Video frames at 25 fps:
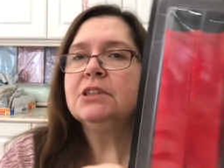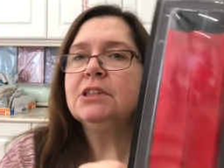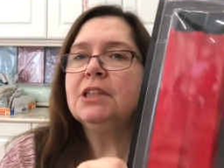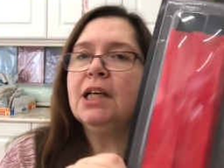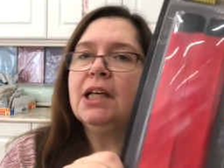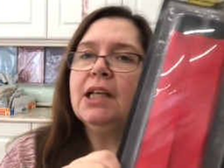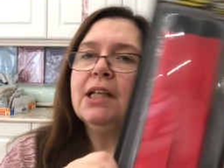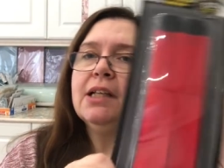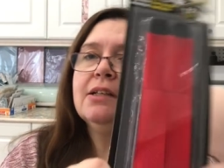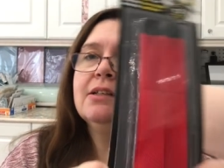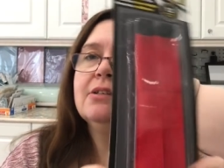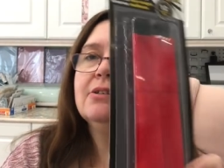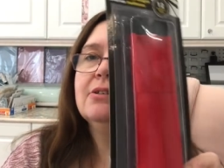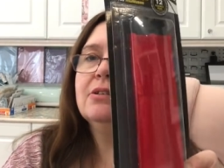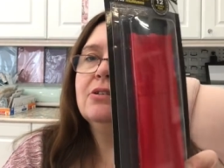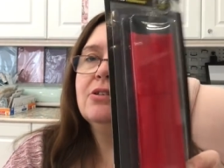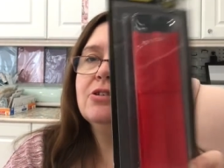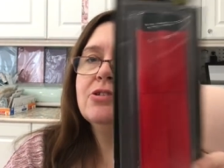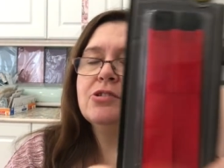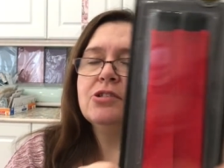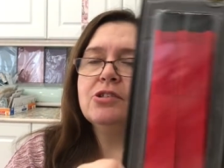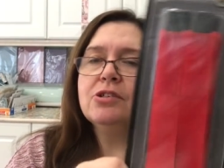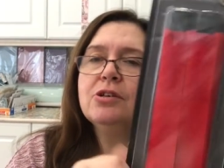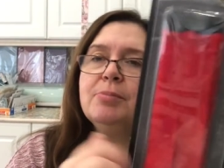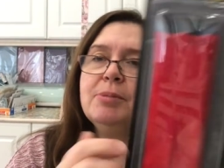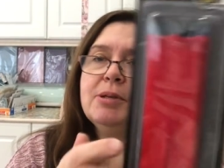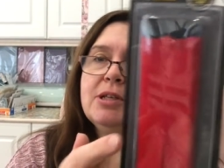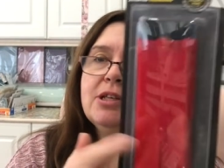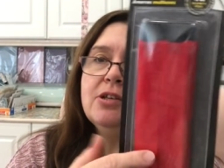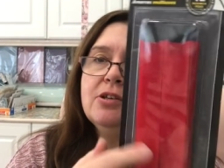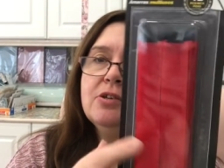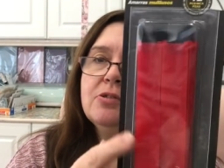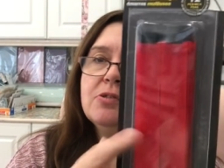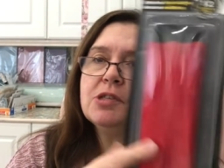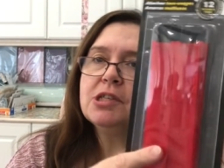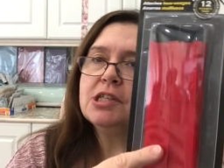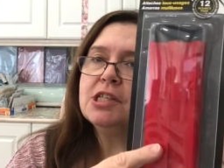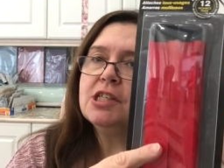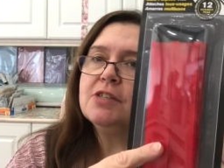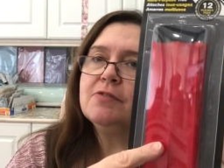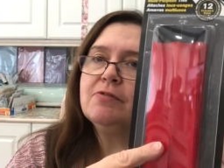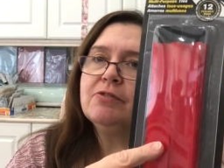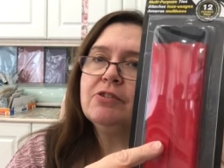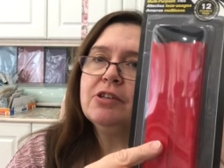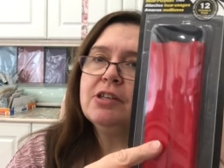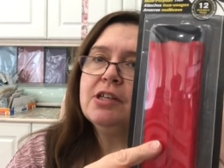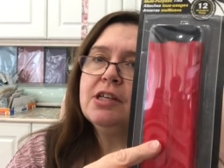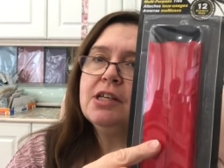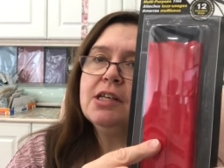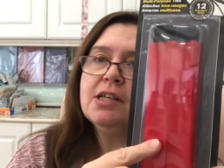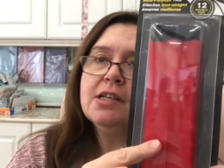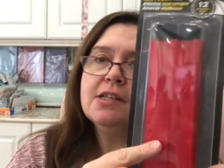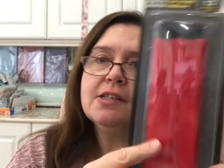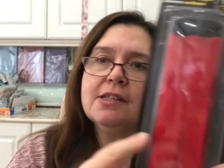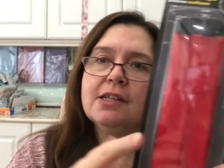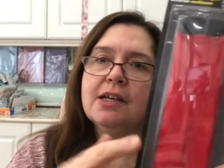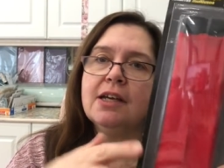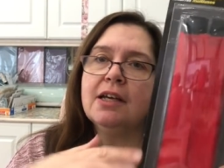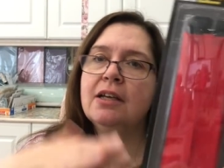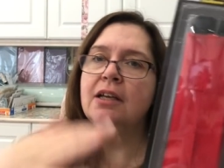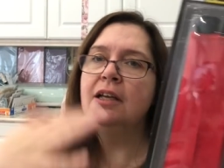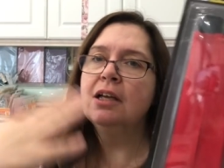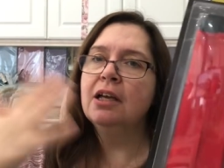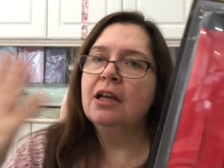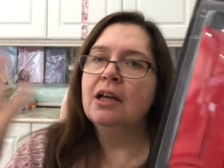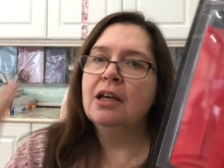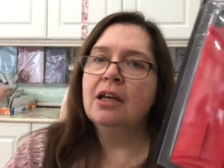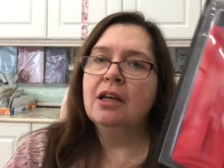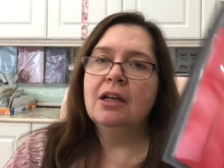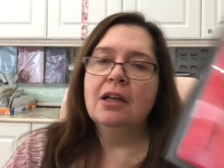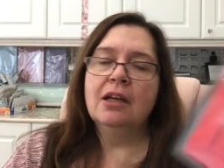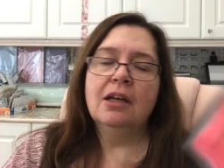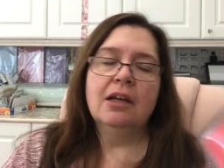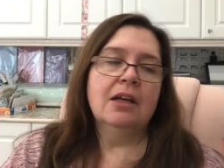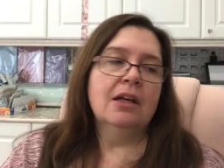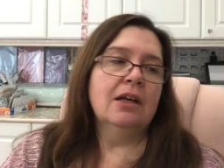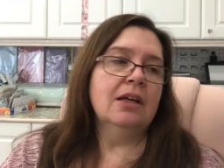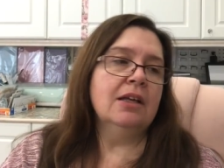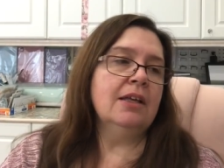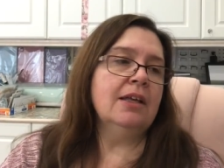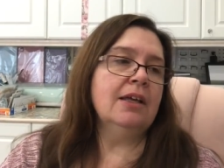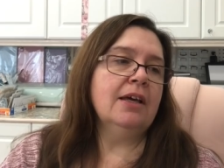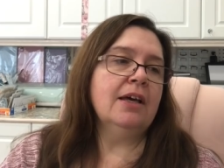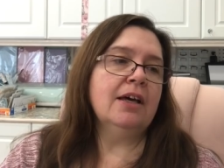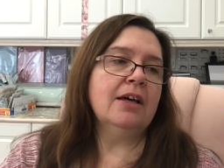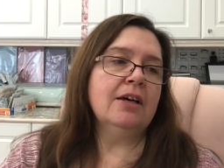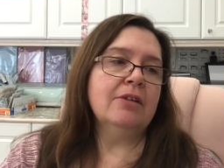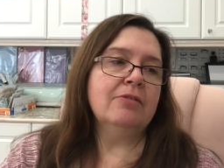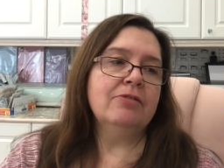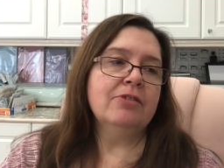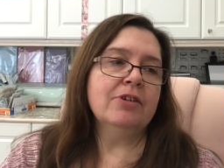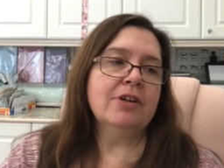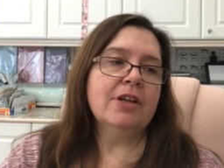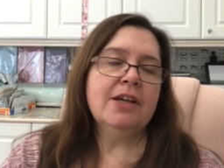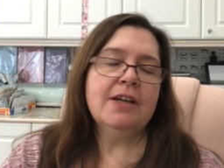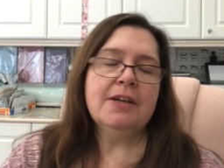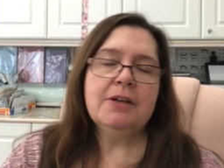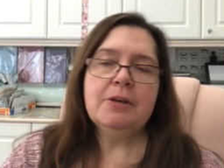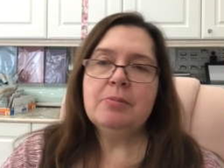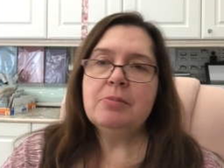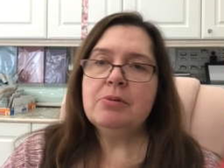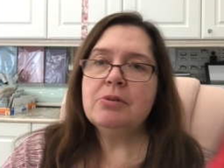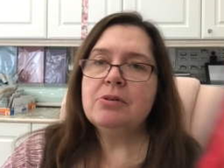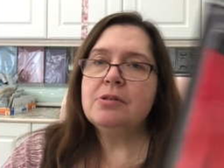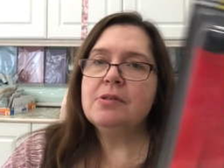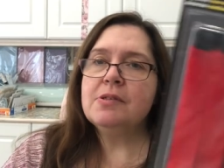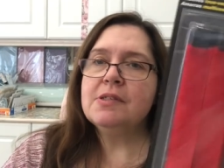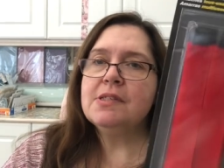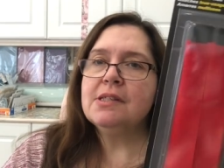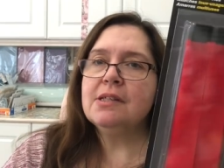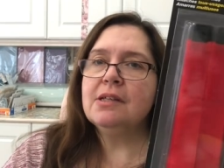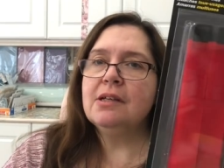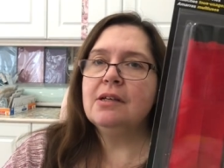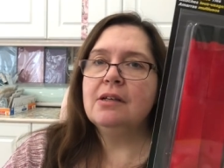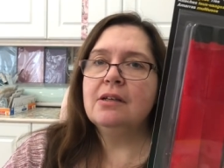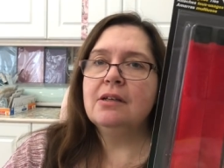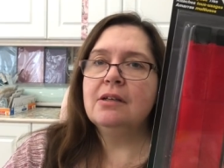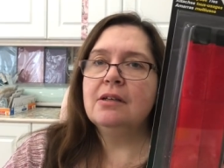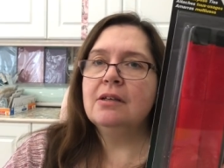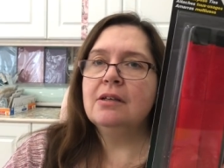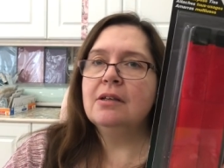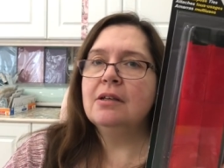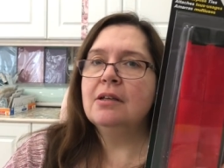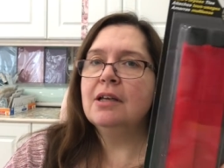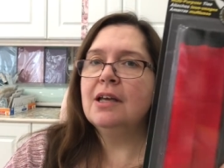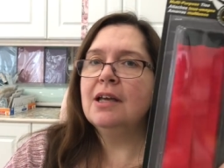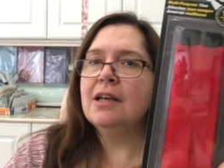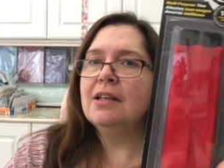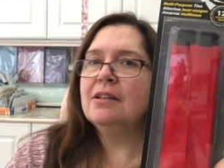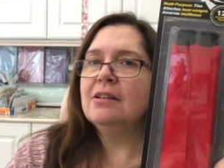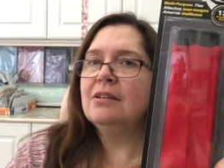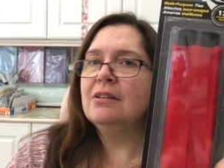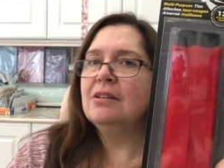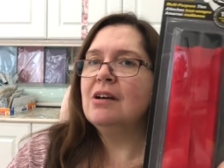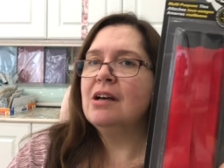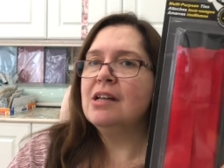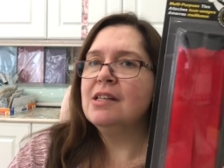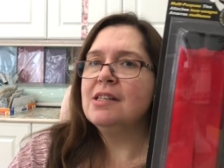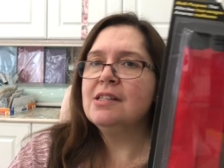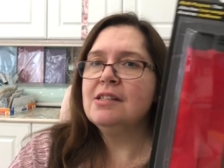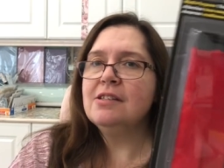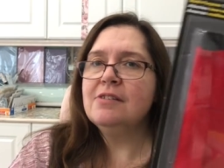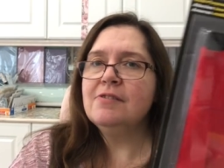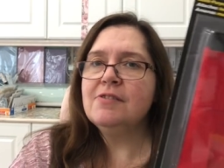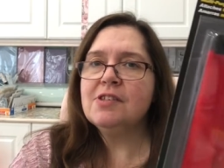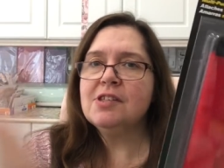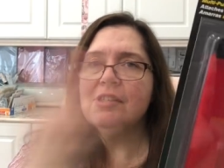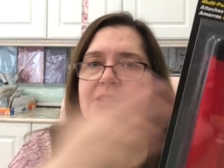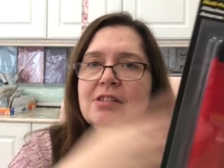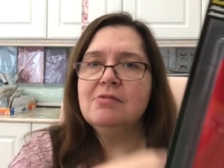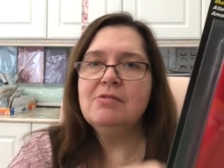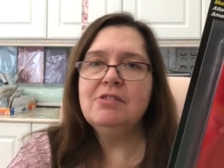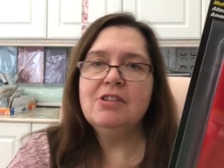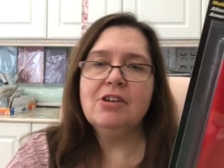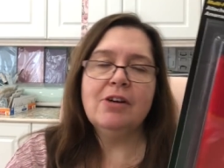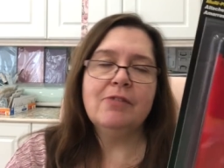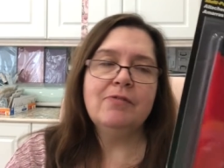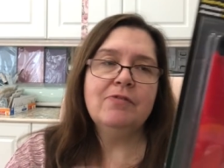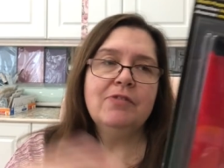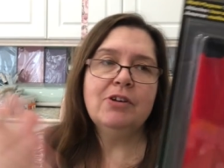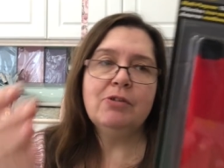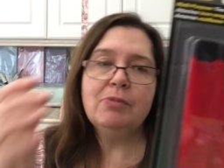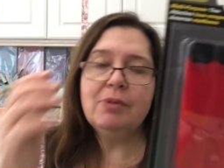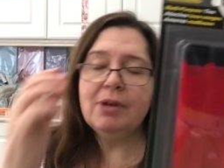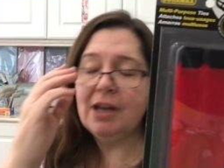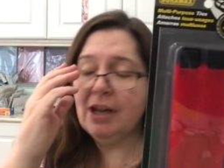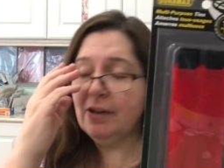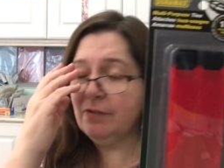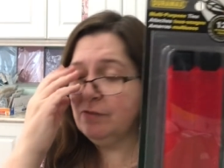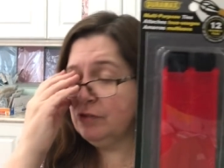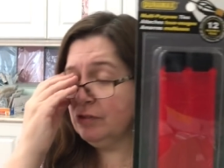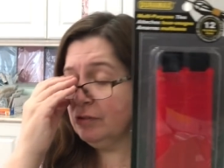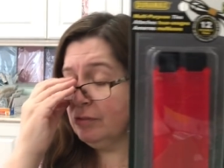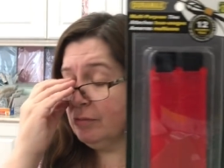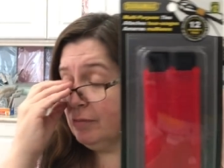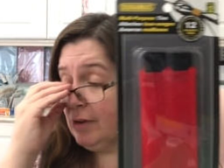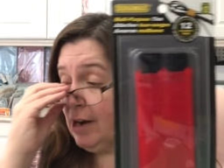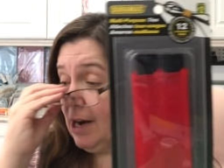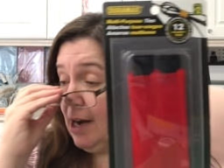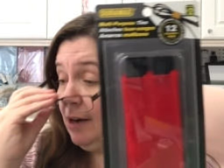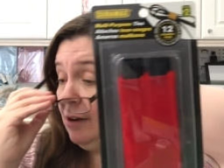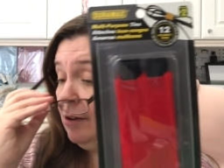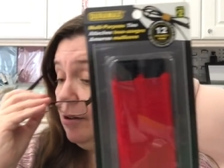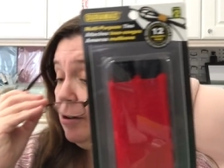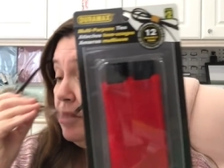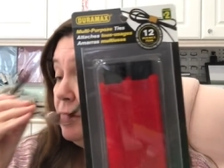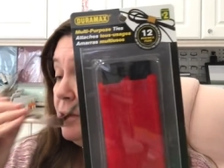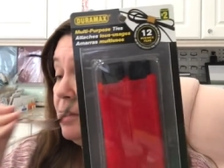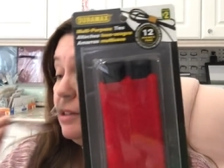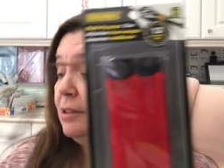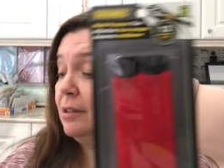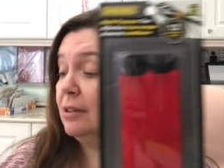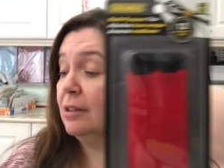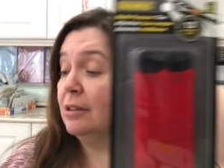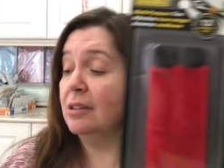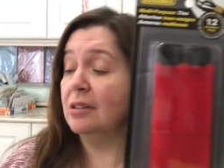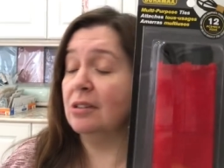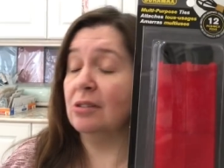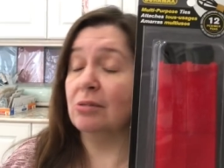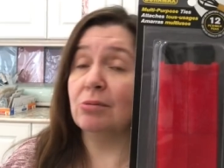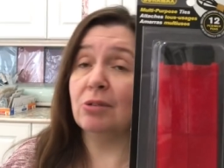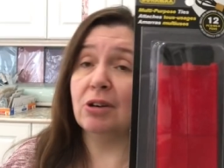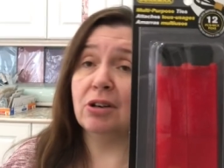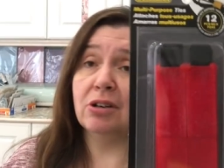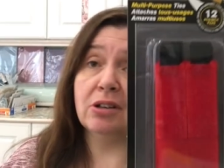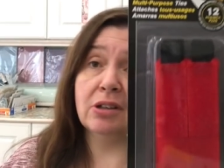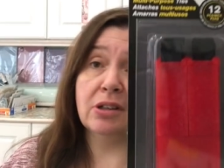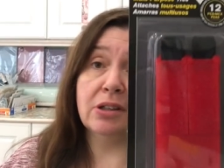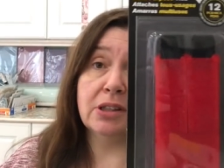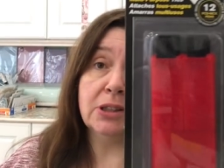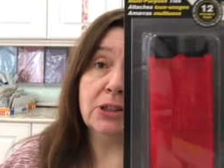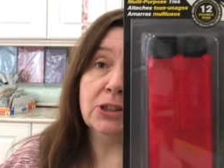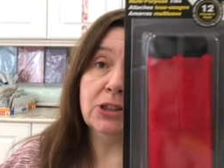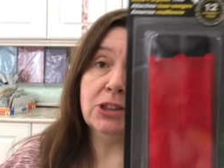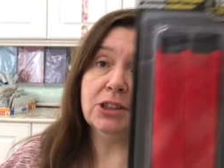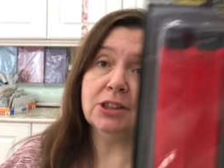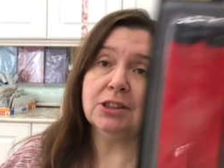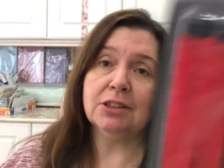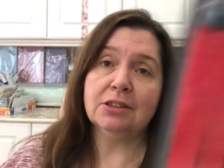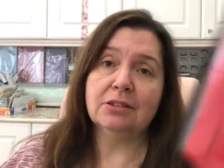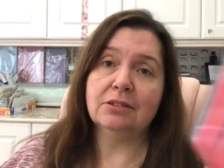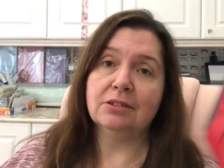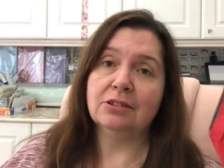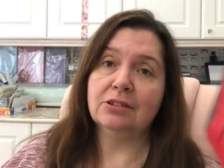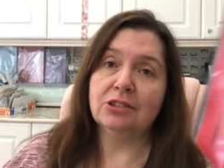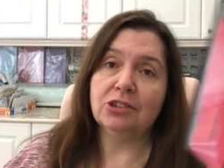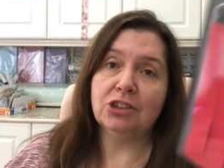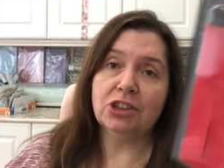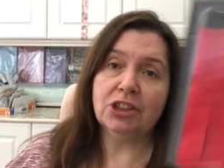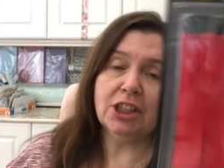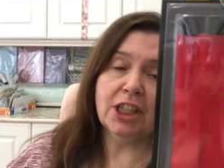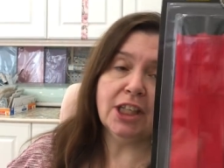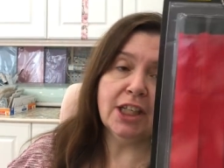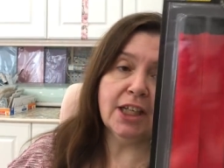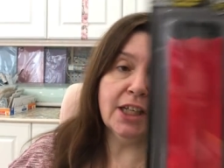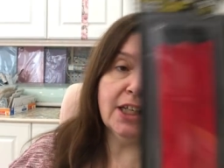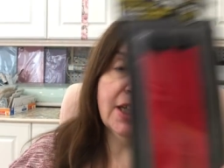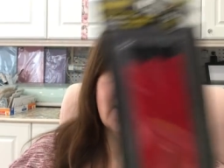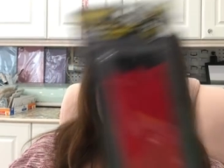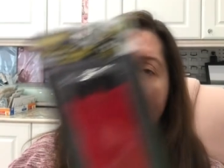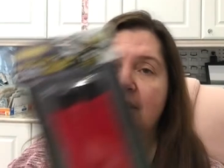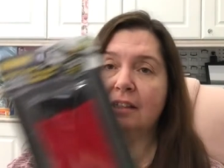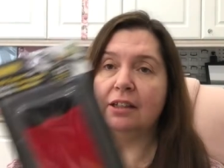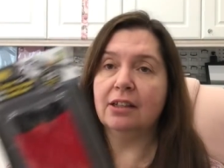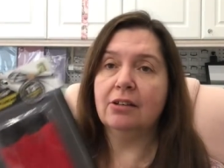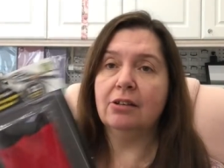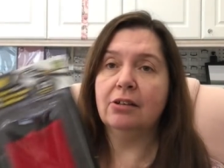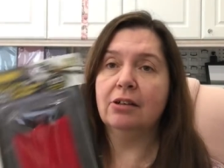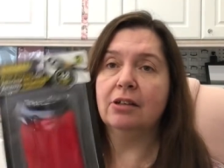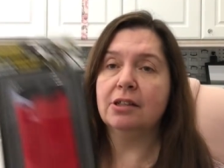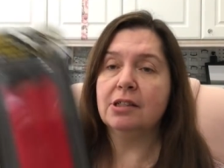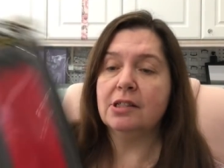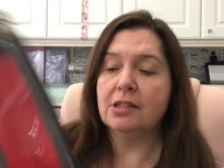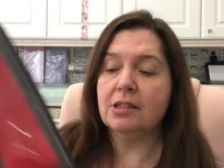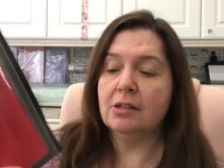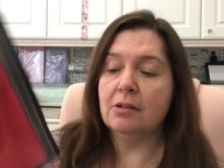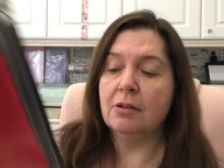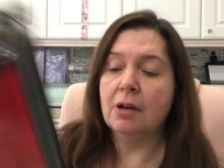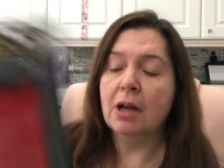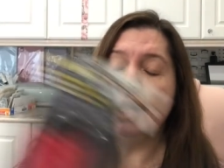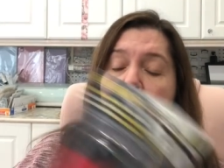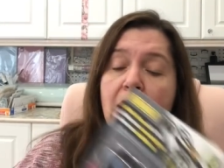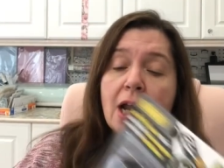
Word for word: and there's so many uses for these i yeah for cables uh, and lots of stuff that we have to wrangle in the garage and shed and car so